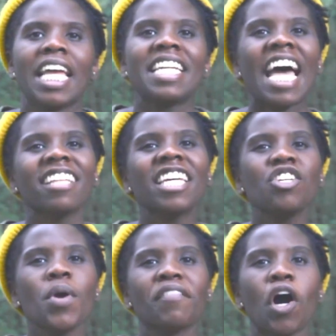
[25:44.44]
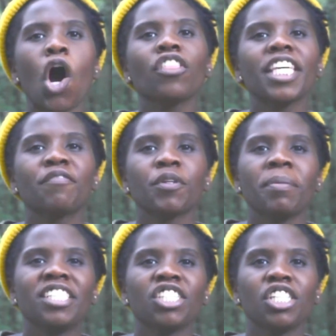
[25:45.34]
Now that you have all the
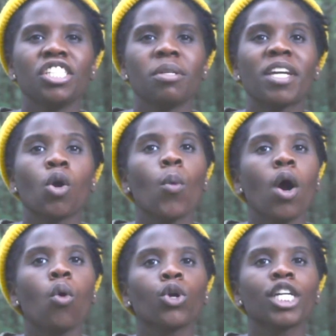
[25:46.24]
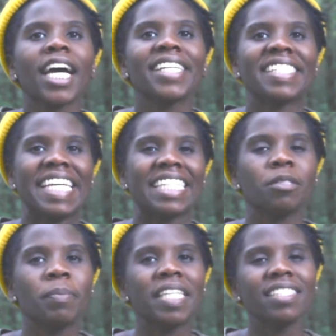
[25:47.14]
information to make a well-organized dance
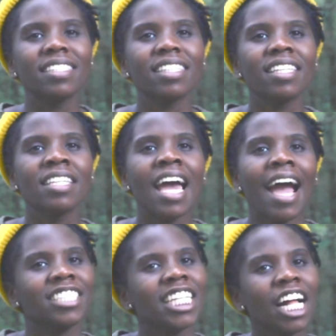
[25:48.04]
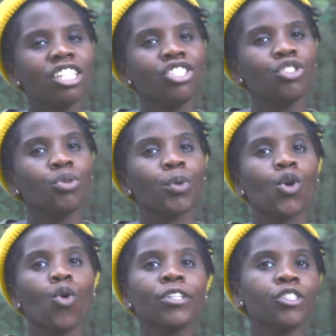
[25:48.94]
piece, I challenge you to
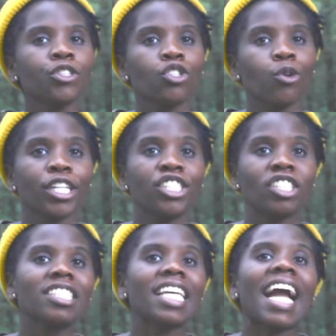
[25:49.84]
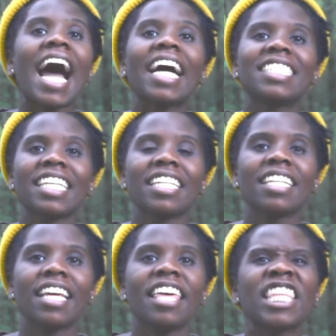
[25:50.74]
record your story just like I did
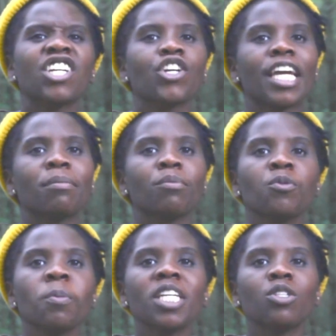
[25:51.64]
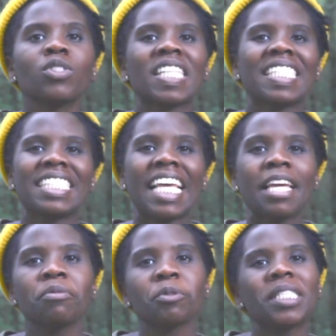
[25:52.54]
and then create movement using the
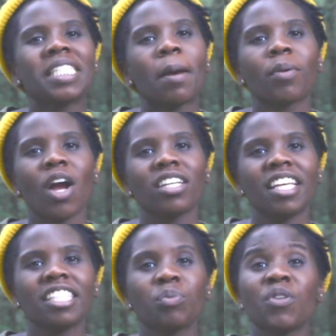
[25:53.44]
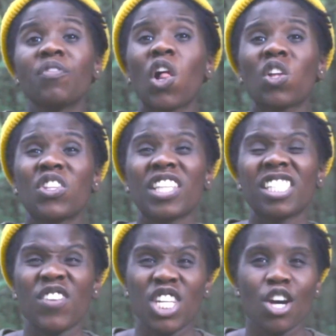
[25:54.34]
same 3-step process we followed in this
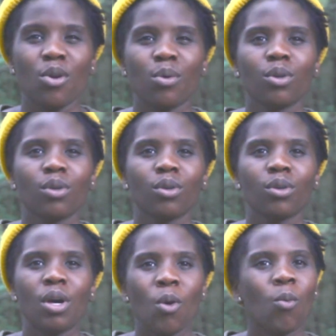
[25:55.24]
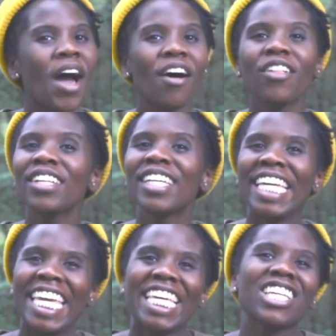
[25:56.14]
video. Well,
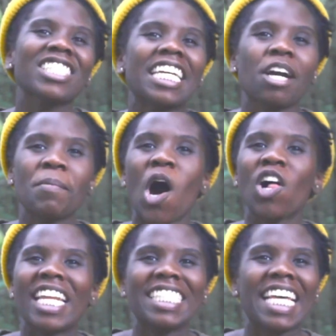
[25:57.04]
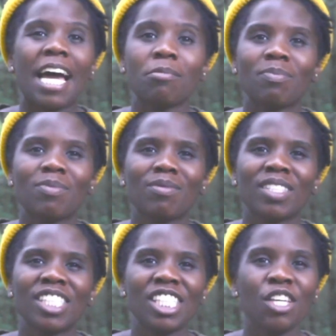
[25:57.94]
it looks like I'm all out of time.
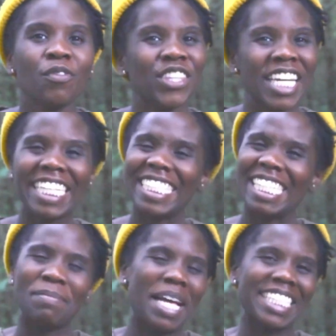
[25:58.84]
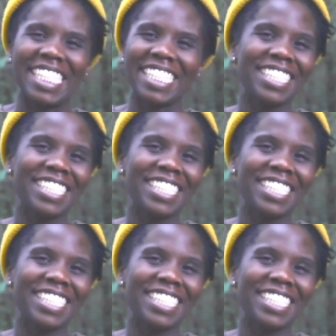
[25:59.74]
See you for the next STEAM lesson.